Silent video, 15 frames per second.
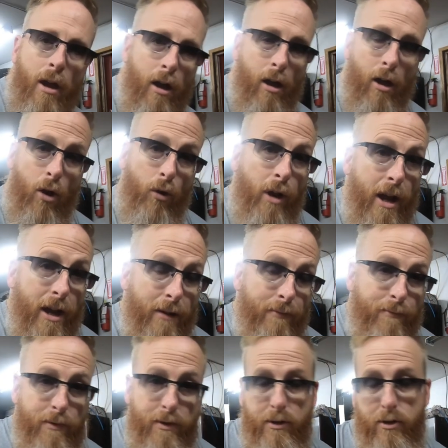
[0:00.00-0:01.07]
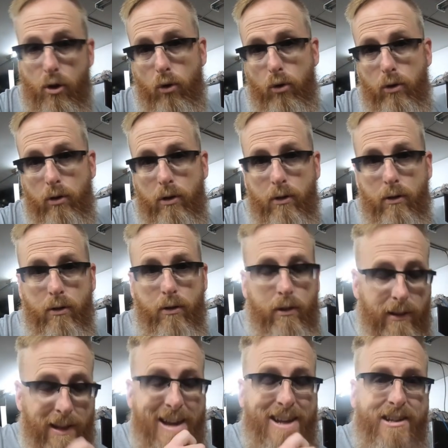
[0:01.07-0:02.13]
Okay, so
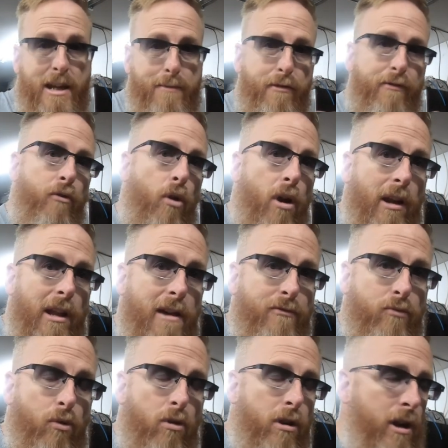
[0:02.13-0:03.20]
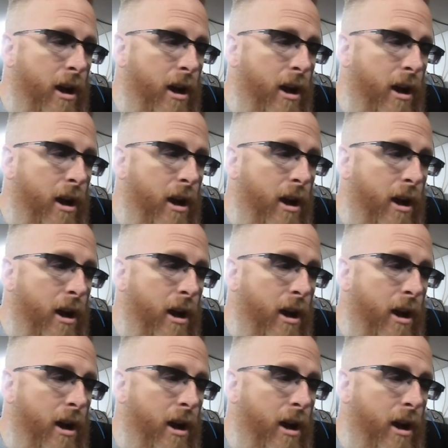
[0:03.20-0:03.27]
last night before I left work,